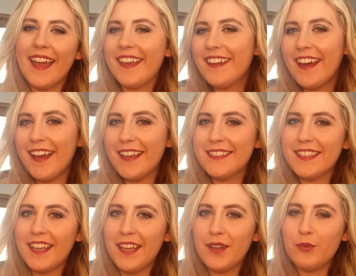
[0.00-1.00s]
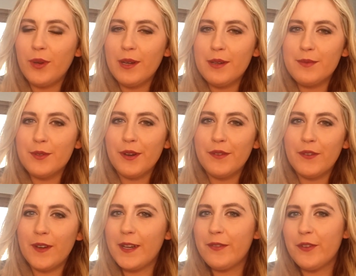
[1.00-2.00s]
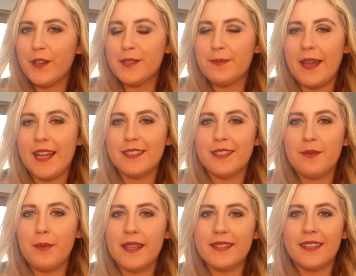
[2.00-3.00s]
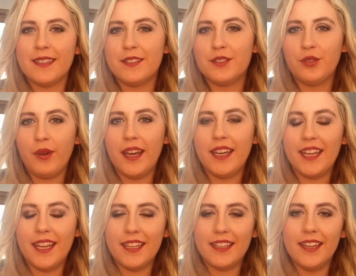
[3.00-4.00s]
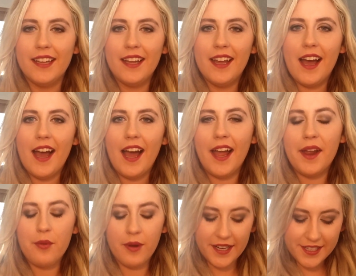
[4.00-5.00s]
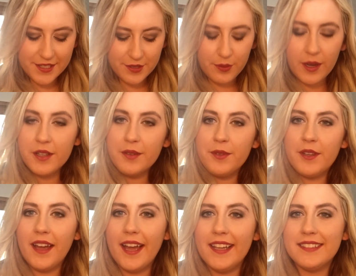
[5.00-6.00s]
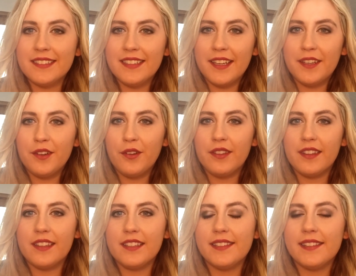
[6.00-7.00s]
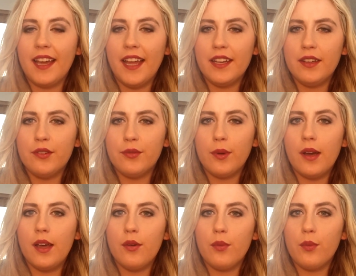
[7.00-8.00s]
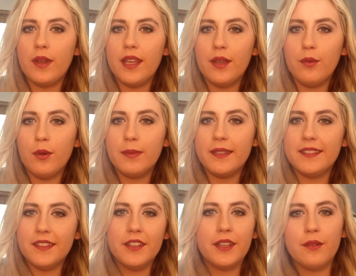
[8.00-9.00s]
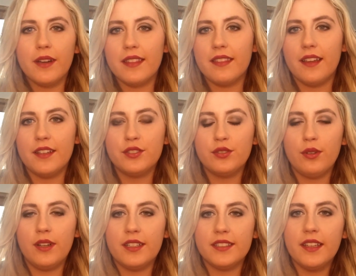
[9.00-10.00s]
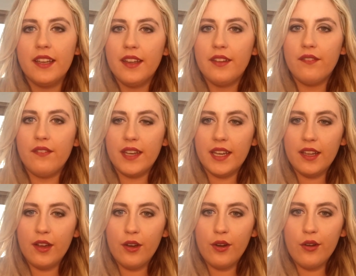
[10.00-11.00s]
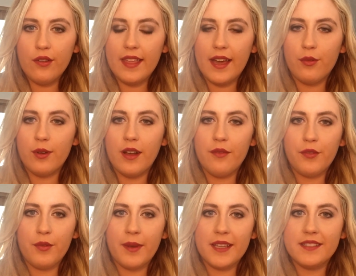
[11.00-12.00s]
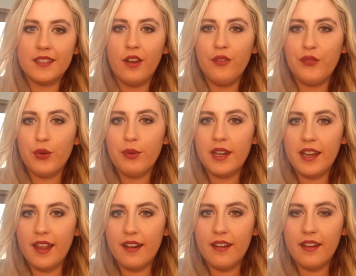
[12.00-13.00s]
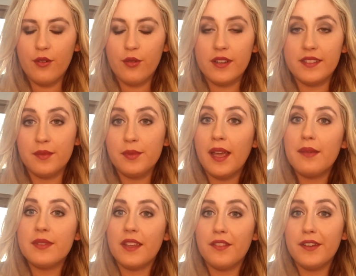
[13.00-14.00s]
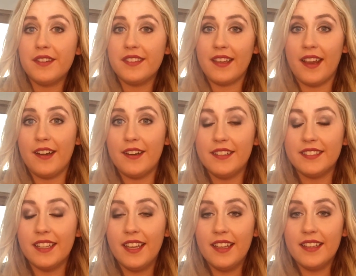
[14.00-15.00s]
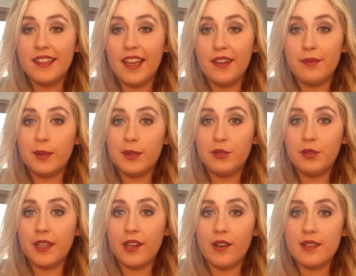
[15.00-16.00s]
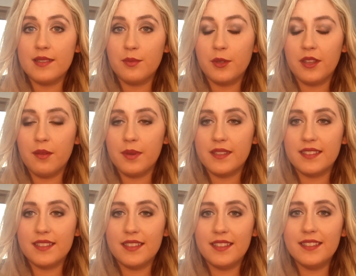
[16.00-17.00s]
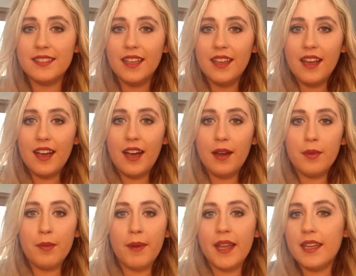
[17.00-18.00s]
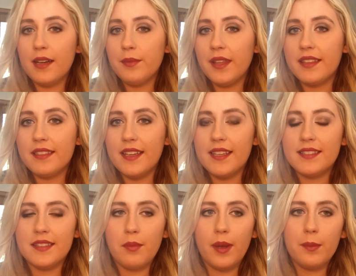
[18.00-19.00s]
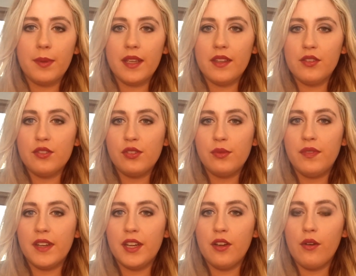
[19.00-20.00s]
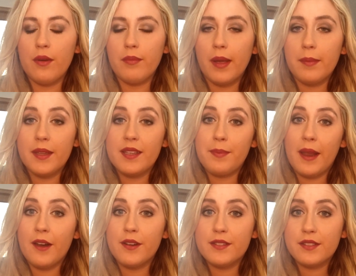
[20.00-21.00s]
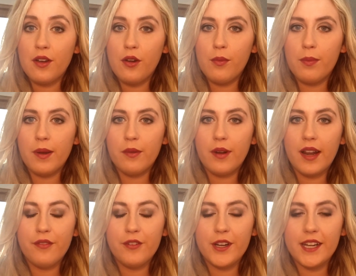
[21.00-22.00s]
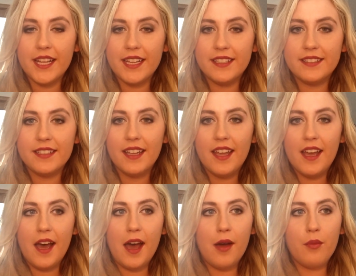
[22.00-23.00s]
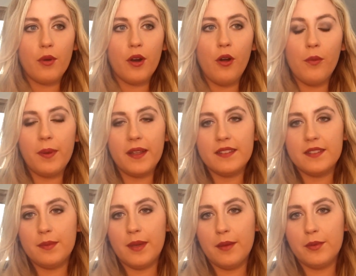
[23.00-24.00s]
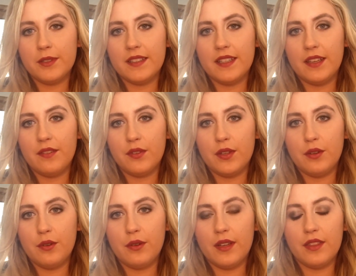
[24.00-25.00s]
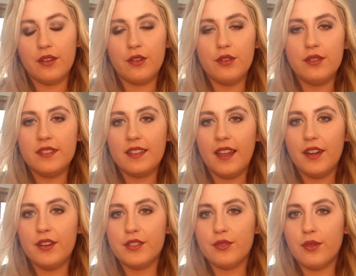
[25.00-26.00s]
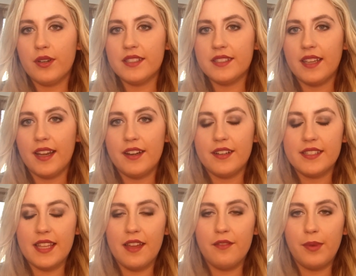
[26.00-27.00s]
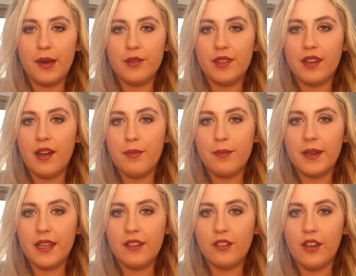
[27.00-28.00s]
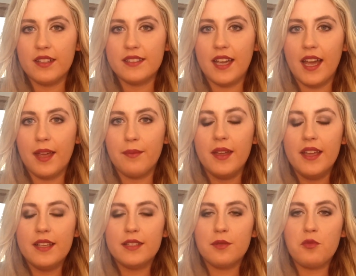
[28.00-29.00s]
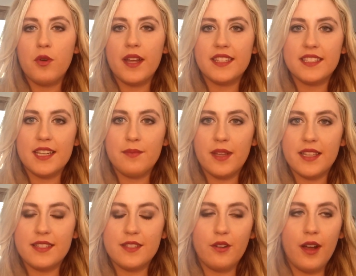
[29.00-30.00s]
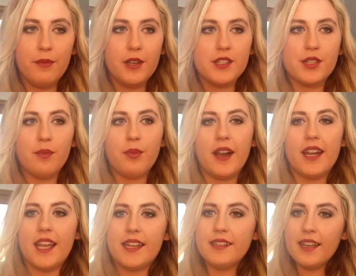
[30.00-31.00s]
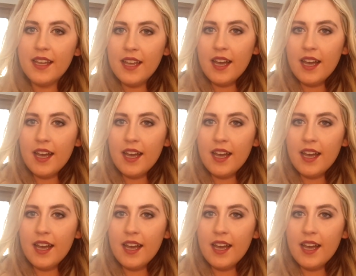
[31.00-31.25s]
Hey guys, and welcome to our very first Back to the Basics training. I wanted to welcome you guys and let you know that this is kind of what we will be dealing with. A short video that will come from myself or Renetta or sometimes other designers that have been doing awesome with their businesses. It might come like this, it might be a YouTube video, it might be a Periscope, but whatever it is, we're hoping to be able to give you either new designers or designers that have been with the company a long time some quick tidbits. So I'm going to jump right in.